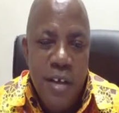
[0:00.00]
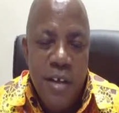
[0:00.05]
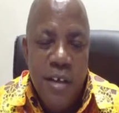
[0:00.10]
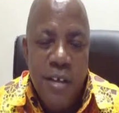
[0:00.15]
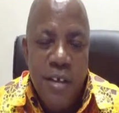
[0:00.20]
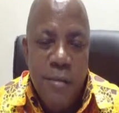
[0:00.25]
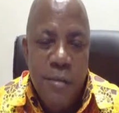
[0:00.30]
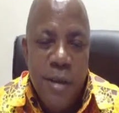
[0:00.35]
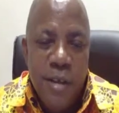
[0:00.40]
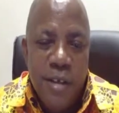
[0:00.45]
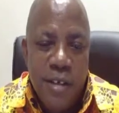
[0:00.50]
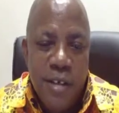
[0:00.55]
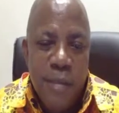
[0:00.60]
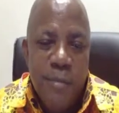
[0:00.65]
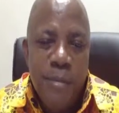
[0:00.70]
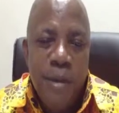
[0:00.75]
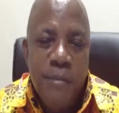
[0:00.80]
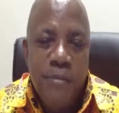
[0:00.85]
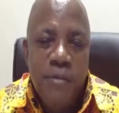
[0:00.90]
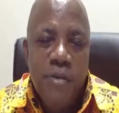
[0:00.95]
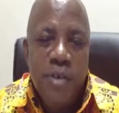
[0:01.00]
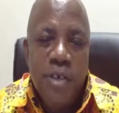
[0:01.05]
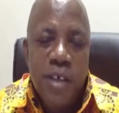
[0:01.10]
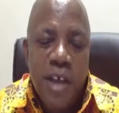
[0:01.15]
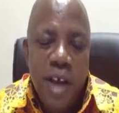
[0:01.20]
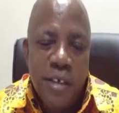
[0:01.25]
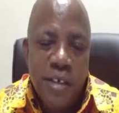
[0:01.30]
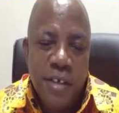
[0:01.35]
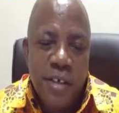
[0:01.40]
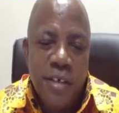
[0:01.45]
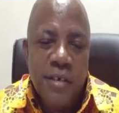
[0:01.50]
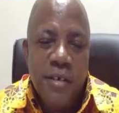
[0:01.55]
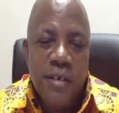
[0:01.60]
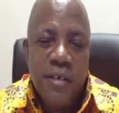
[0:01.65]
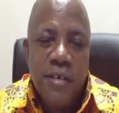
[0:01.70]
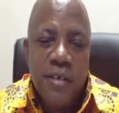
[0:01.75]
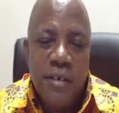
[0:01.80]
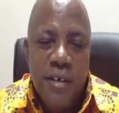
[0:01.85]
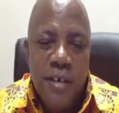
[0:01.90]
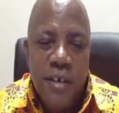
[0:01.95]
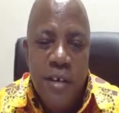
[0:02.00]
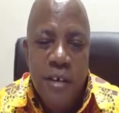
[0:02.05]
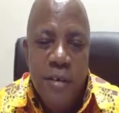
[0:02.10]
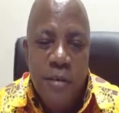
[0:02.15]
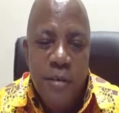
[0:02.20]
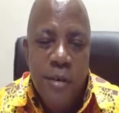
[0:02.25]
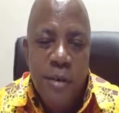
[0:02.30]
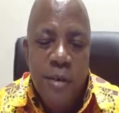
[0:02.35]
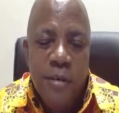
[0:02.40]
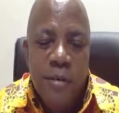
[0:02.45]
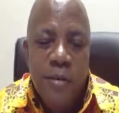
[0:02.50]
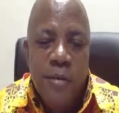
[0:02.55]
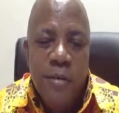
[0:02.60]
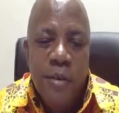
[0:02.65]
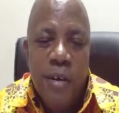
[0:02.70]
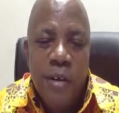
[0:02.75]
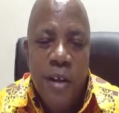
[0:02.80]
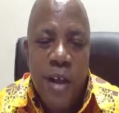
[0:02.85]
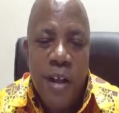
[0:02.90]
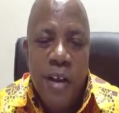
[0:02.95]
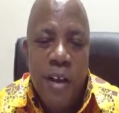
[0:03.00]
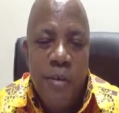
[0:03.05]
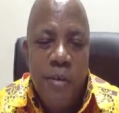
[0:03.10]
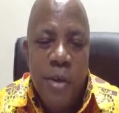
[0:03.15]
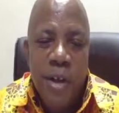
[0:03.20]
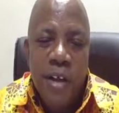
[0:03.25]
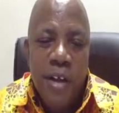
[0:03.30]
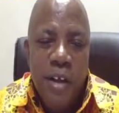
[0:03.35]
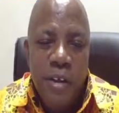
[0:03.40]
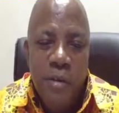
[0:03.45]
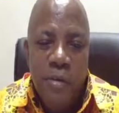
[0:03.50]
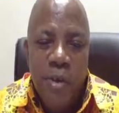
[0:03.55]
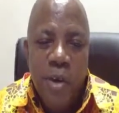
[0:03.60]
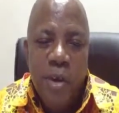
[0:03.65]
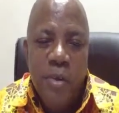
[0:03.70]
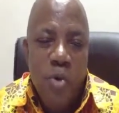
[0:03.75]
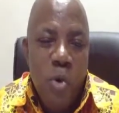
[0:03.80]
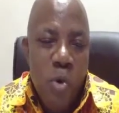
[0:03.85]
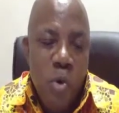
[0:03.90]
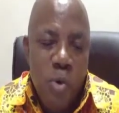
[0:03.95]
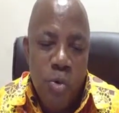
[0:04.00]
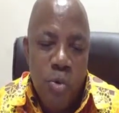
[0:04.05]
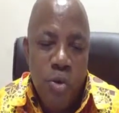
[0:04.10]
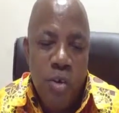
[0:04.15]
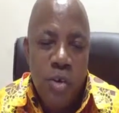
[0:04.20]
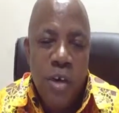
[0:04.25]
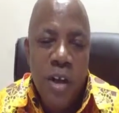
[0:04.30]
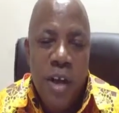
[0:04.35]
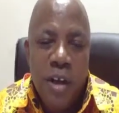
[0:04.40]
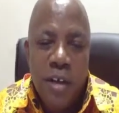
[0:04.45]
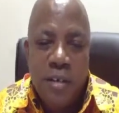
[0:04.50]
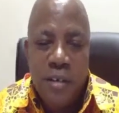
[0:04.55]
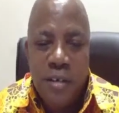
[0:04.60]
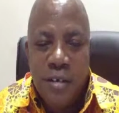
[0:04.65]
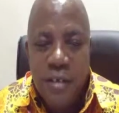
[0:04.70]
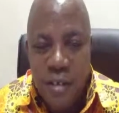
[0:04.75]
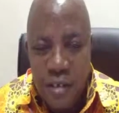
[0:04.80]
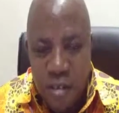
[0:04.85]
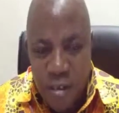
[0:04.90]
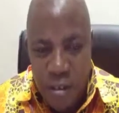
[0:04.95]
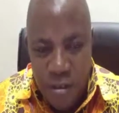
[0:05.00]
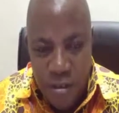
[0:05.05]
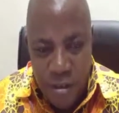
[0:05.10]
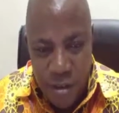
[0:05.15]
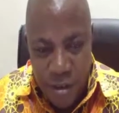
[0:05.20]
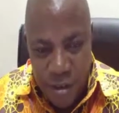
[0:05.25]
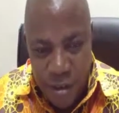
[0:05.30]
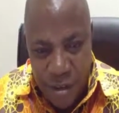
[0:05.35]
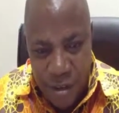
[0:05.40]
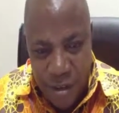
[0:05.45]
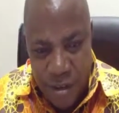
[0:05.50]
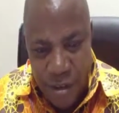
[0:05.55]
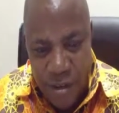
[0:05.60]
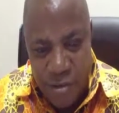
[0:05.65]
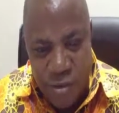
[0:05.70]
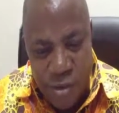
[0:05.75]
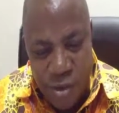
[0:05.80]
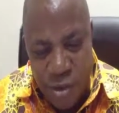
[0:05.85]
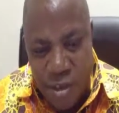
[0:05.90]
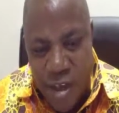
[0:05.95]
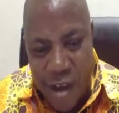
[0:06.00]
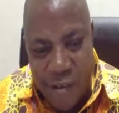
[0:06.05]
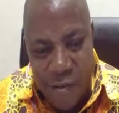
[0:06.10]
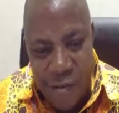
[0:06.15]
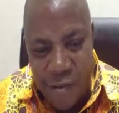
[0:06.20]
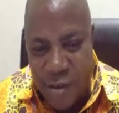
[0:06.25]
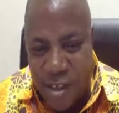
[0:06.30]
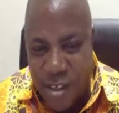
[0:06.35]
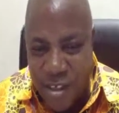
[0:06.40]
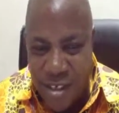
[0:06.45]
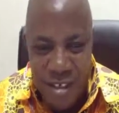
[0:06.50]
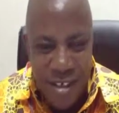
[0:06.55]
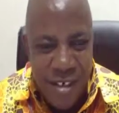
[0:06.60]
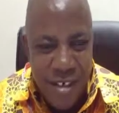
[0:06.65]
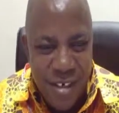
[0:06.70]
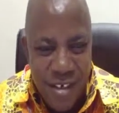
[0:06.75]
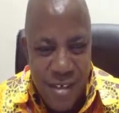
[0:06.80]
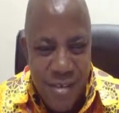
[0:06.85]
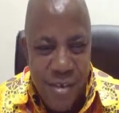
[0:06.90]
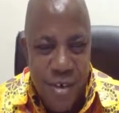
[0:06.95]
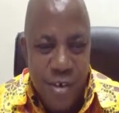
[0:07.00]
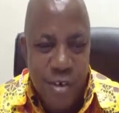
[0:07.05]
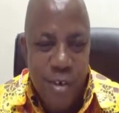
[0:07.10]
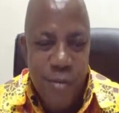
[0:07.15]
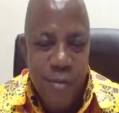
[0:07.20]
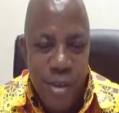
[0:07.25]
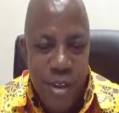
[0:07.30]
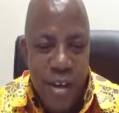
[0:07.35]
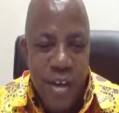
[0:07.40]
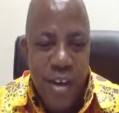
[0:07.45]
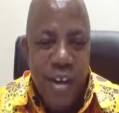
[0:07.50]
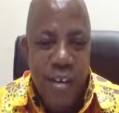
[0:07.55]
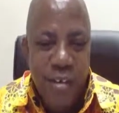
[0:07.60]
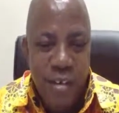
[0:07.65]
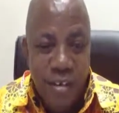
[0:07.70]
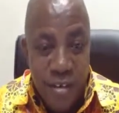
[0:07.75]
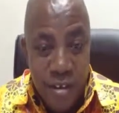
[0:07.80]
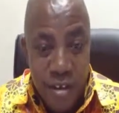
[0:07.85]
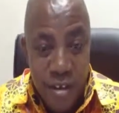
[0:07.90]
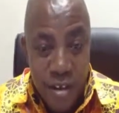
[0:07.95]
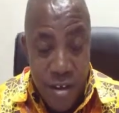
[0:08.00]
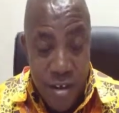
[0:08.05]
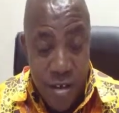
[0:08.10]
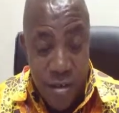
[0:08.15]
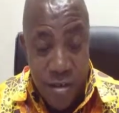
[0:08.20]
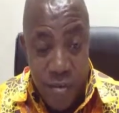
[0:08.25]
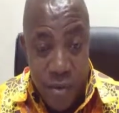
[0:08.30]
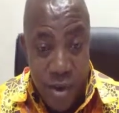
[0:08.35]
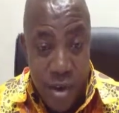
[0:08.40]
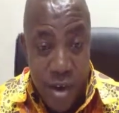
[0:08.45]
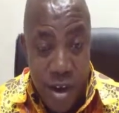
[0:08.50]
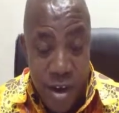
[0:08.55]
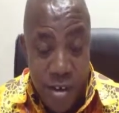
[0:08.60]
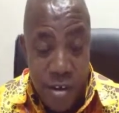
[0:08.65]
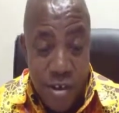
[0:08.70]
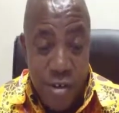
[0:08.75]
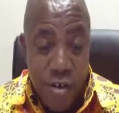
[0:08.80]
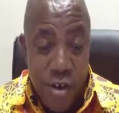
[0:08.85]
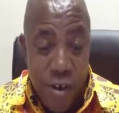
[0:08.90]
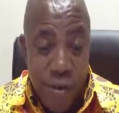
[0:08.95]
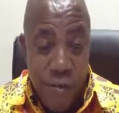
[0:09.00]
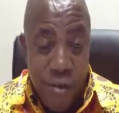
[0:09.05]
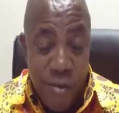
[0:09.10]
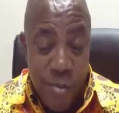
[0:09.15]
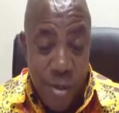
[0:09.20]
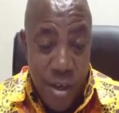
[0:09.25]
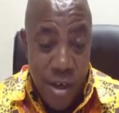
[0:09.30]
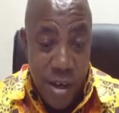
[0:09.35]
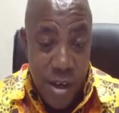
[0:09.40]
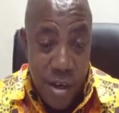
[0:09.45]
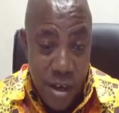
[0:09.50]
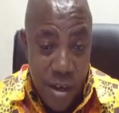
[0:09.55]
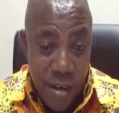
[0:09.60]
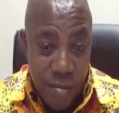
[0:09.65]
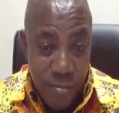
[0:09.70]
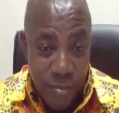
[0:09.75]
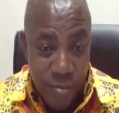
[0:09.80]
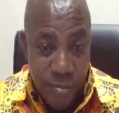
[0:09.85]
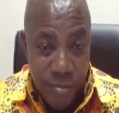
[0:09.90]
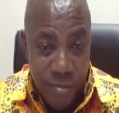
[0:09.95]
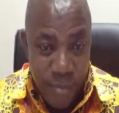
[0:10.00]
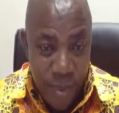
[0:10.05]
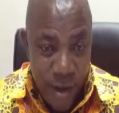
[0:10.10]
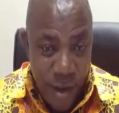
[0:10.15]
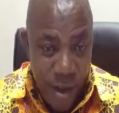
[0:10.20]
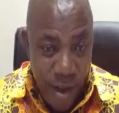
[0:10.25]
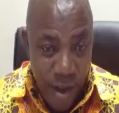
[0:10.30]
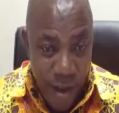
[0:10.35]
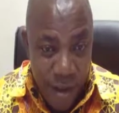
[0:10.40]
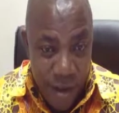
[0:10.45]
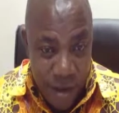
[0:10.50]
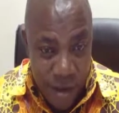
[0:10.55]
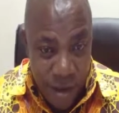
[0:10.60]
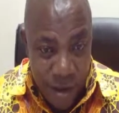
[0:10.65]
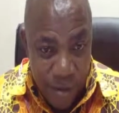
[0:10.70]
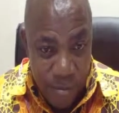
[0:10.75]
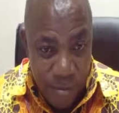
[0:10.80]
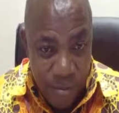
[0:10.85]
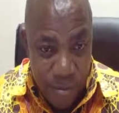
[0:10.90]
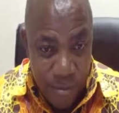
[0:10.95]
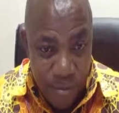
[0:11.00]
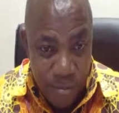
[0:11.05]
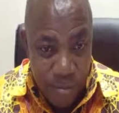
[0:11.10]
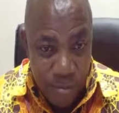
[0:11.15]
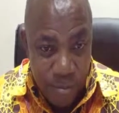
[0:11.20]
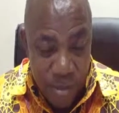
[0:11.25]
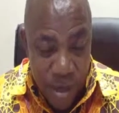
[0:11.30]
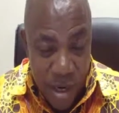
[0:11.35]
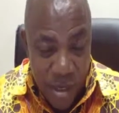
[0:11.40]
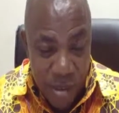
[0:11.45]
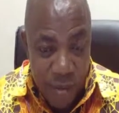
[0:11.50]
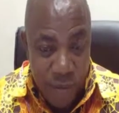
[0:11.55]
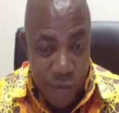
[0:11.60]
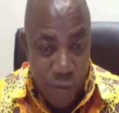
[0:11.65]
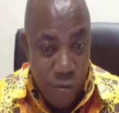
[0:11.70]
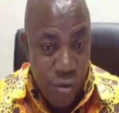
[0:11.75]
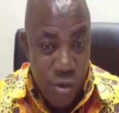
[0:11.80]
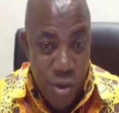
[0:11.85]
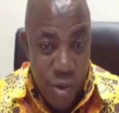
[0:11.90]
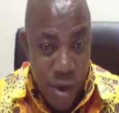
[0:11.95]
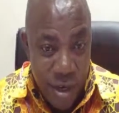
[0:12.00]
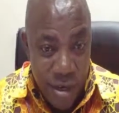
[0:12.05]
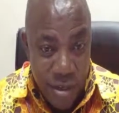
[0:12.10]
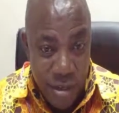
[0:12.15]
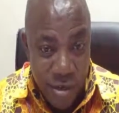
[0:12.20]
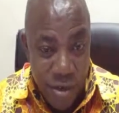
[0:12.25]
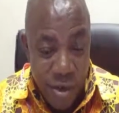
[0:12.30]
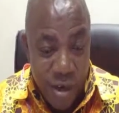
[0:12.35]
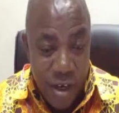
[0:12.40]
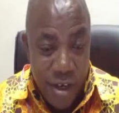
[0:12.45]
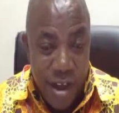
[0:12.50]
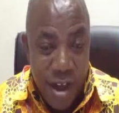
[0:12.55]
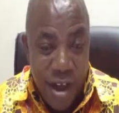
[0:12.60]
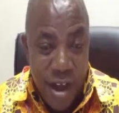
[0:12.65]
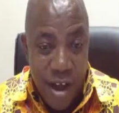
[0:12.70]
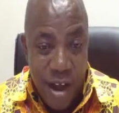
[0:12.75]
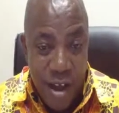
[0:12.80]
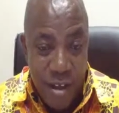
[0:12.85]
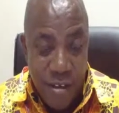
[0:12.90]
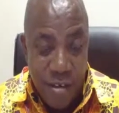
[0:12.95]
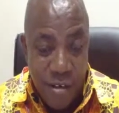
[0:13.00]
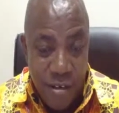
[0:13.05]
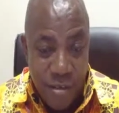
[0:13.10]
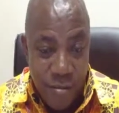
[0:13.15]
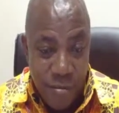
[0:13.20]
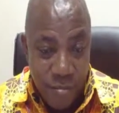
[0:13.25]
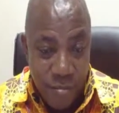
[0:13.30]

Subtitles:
They must step up those actions. Another way, we know that the nosedive of the city is not something that we can resolve immediately. The price of crude oil is not in our hands.